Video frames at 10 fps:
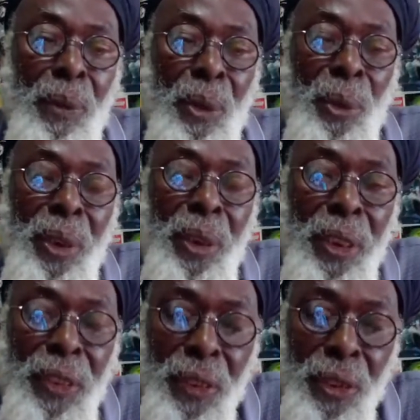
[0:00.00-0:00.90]
who will
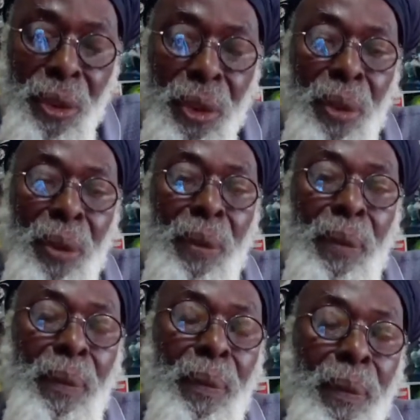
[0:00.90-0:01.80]
listen to you,
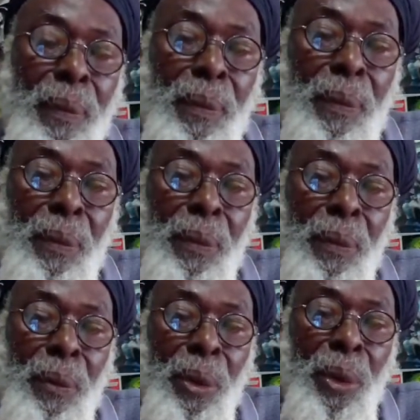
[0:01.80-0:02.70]

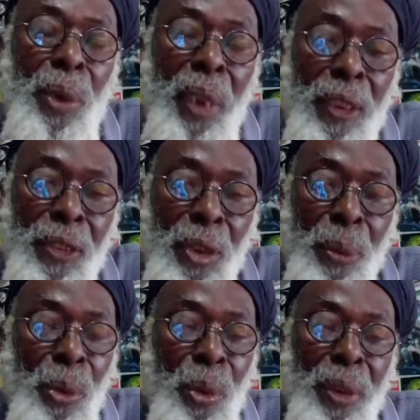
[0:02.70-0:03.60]
who will wise
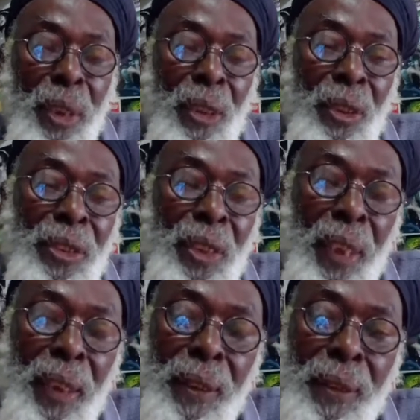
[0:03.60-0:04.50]
up, who won't take no
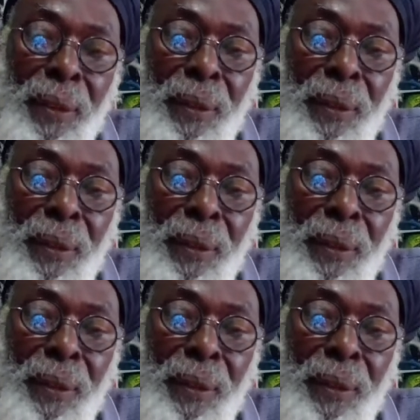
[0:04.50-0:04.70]
side,